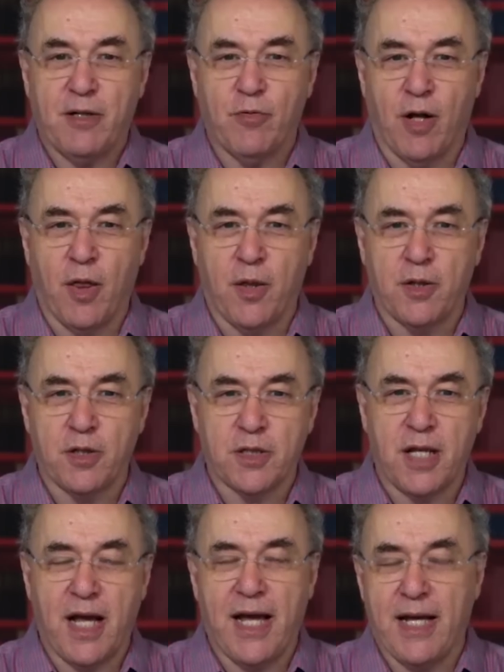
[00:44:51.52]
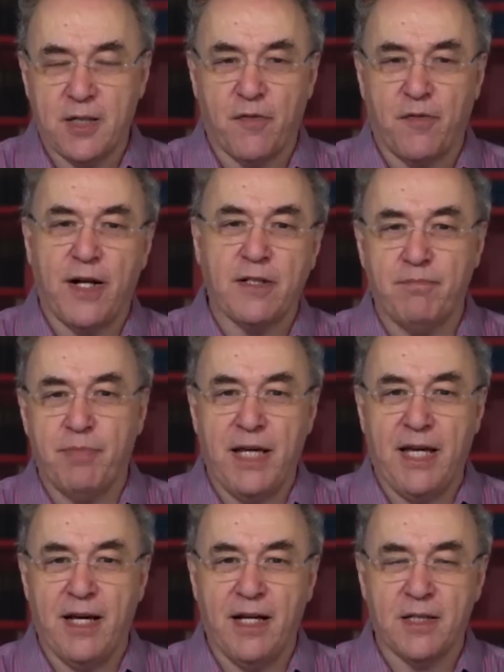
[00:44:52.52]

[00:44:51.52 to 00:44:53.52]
rather than just A is a friend of B.